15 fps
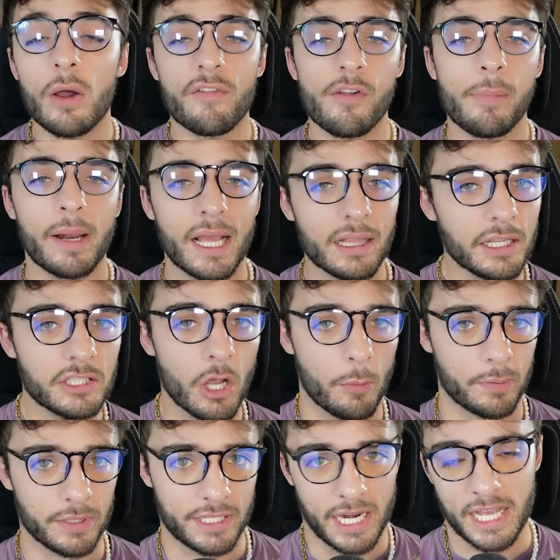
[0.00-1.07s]
everybody, I'd like to
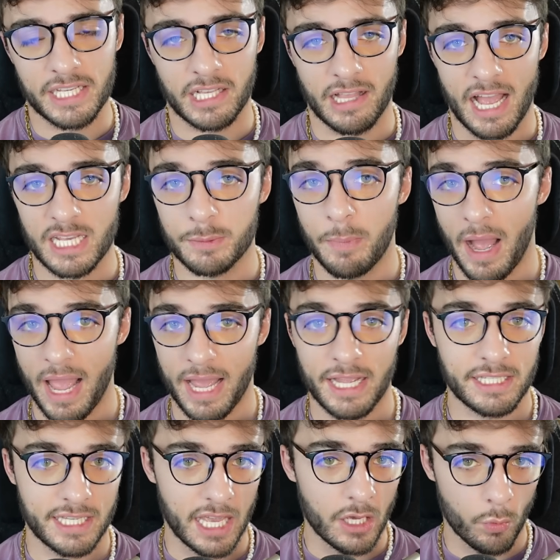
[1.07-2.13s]
open today's class by
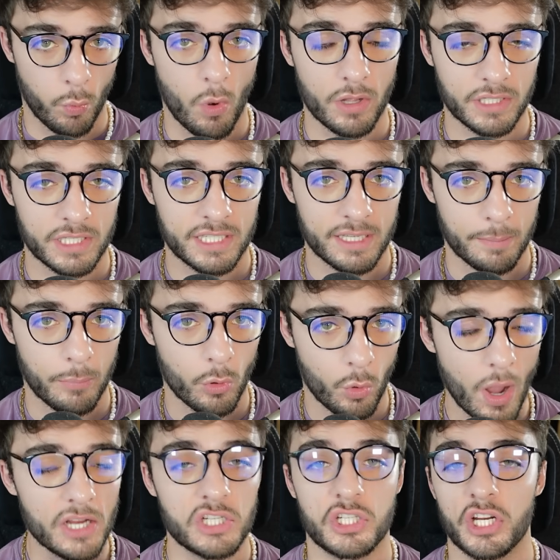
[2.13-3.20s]
asking one simple
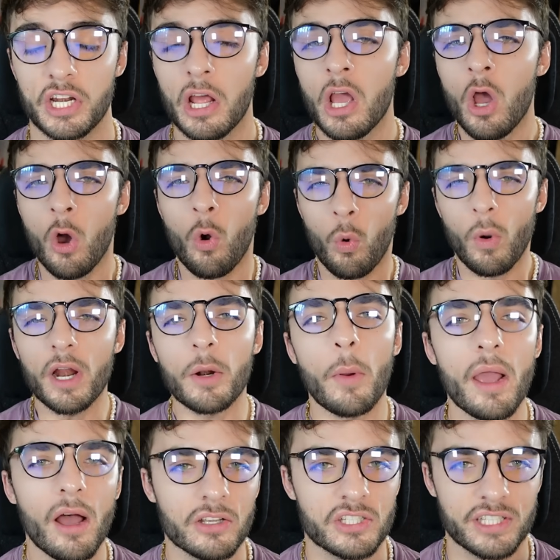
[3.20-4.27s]
question Where do
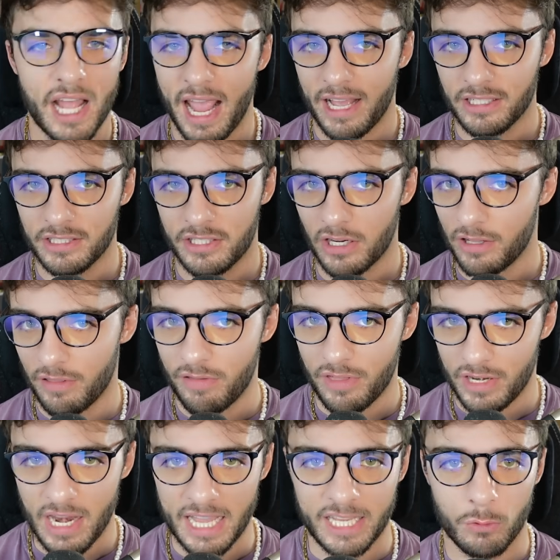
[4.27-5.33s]
we all stand on
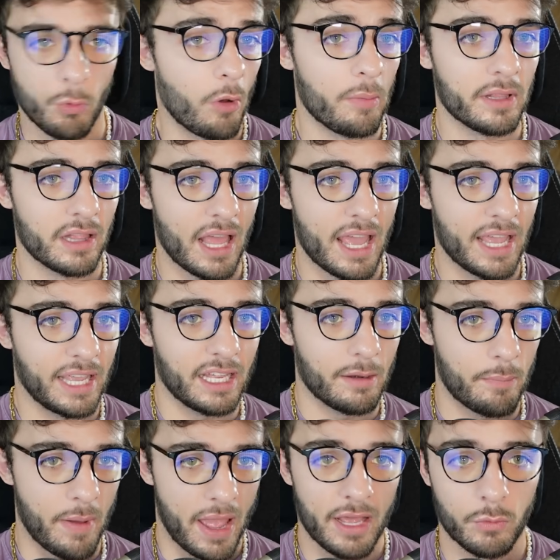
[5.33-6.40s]
the naked woman laying
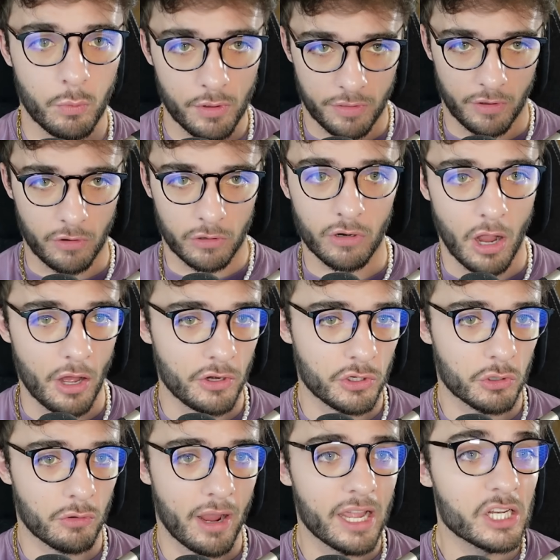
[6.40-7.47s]
in bed with her
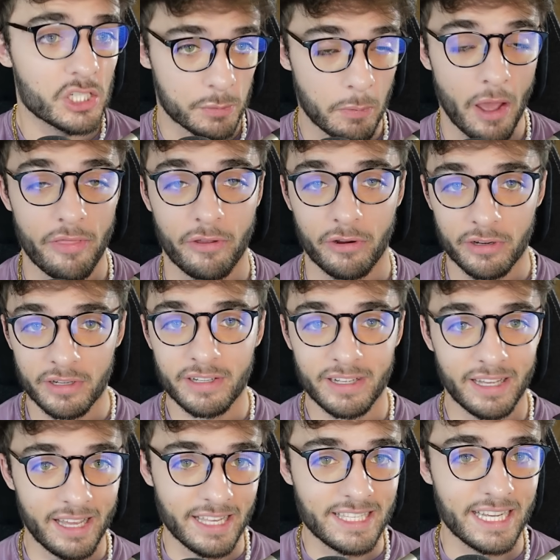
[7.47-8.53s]
underage brother?
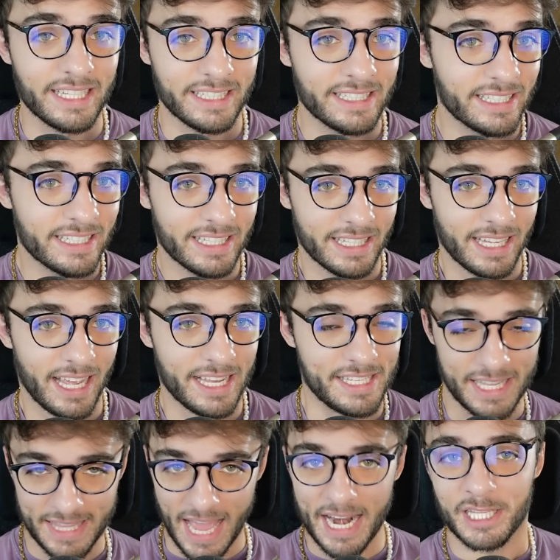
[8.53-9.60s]
Is it is
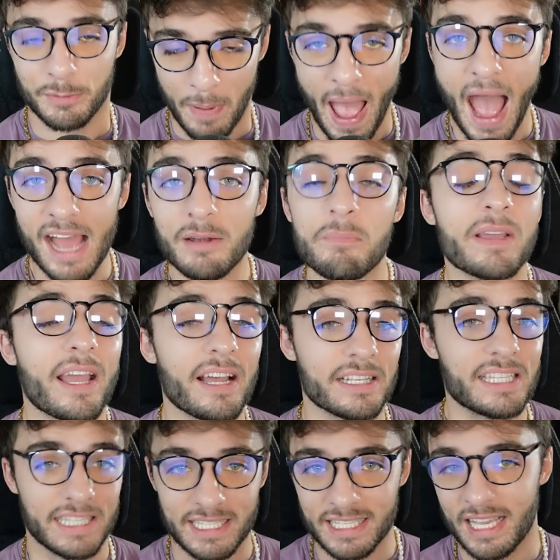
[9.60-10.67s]
it that it's bad?
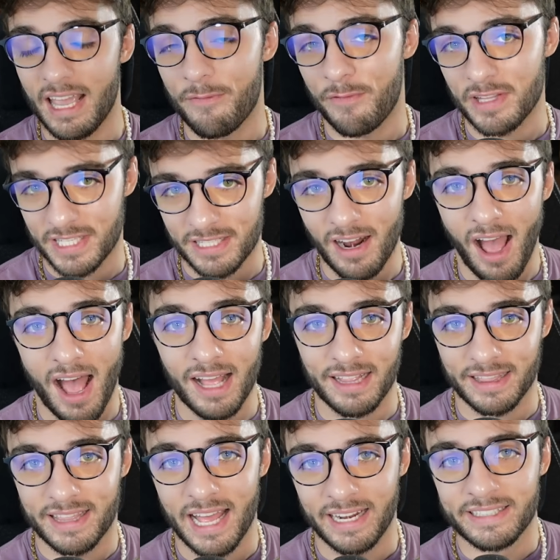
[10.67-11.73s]
Because if it's
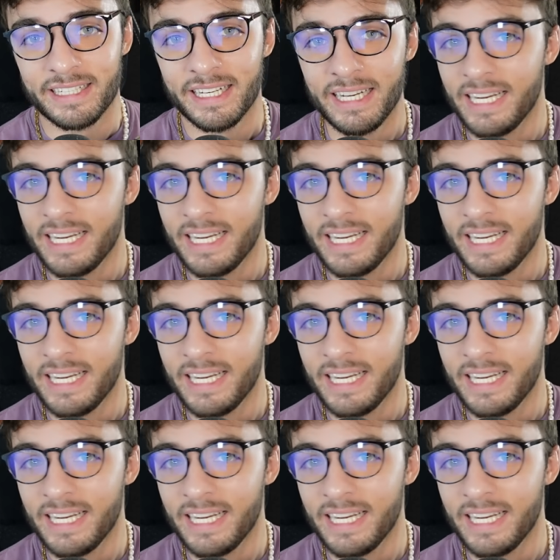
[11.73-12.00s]
not, then